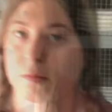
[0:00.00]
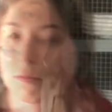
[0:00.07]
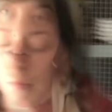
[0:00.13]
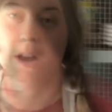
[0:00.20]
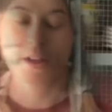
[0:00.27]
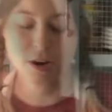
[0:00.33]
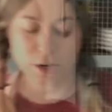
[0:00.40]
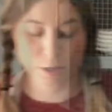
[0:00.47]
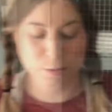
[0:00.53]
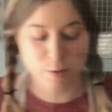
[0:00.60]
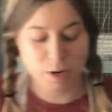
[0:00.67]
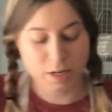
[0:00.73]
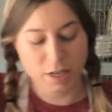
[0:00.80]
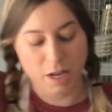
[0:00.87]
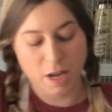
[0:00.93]
Now you just
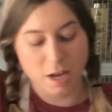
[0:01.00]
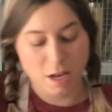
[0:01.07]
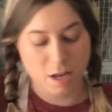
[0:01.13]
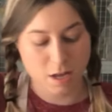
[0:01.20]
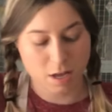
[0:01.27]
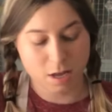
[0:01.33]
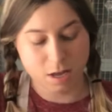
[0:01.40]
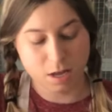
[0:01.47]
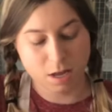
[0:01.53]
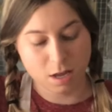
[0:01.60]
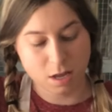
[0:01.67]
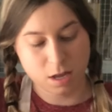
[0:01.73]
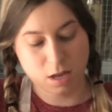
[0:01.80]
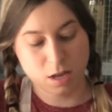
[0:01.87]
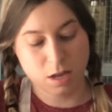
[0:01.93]
want to take
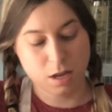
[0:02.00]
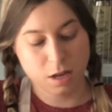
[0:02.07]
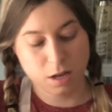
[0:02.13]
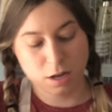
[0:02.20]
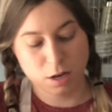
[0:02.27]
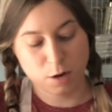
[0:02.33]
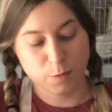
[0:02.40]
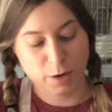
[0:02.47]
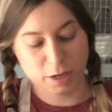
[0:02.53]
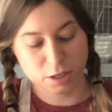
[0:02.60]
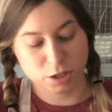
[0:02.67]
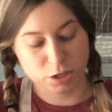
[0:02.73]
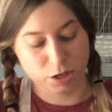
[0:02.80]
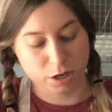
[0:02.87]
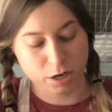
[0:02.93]
your
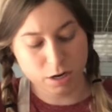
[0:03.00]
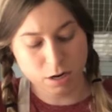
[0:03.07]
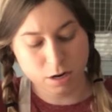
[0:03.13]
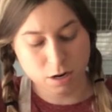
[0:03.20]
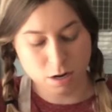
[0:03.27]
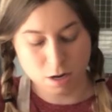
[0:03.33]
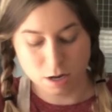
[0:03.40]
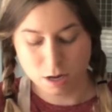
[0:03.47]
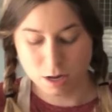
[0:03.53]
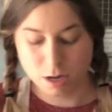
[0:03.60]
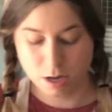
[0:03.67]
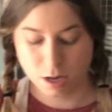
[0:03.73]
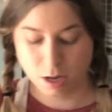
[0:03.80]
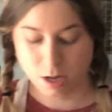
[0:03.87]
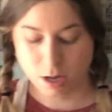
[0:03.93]
mixture
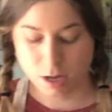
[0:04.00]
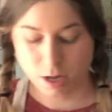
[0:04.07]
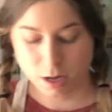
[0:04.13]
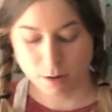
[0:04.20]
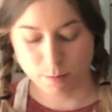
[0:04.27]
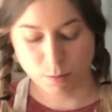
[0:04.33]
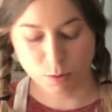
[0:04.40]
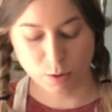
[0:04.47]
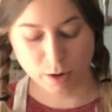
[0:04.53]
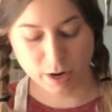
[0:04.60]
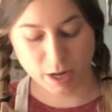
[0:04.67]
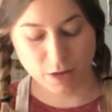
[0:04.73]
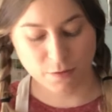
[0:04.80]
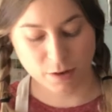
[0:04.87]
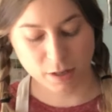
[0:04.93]
and pour
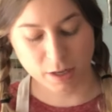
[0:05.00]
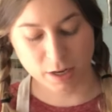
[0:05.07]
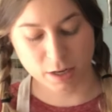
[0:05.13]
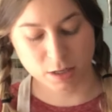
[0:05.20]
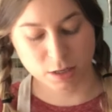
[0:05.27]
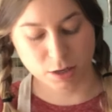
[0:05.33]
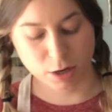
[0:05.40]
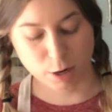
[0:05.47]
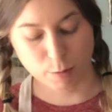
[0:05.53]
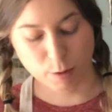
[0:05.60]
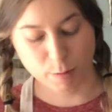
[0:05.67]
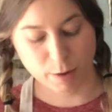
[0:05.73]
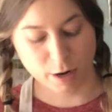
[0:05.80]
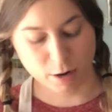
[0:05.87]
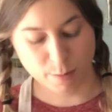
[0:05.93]
it evenly into your
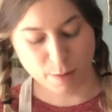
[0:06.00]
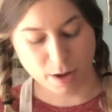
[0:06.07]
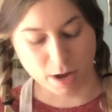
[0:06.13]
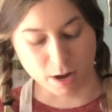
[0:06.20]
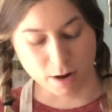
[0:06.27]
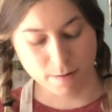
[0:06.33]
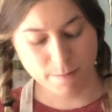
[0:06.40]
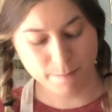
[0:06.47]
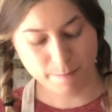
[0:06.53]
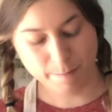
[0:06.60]
prepared pan.